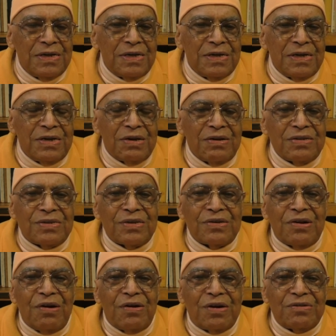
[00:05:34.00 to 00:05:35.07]
And also
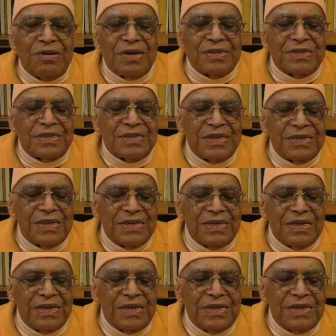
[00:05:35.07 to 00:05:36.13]
God was
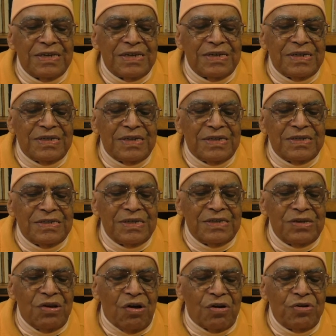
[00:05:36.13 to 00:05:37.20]

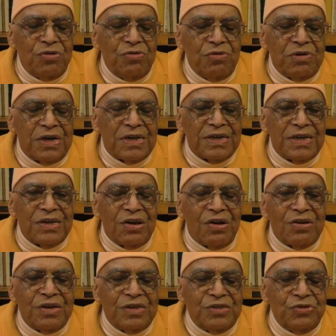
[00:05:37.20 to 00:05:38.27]
non-doer and
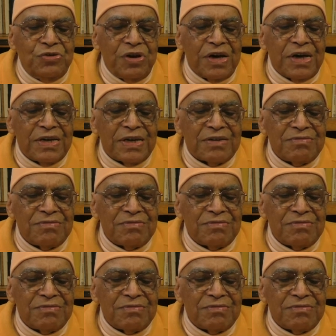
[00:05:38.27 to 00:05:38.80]
non-enjoyer.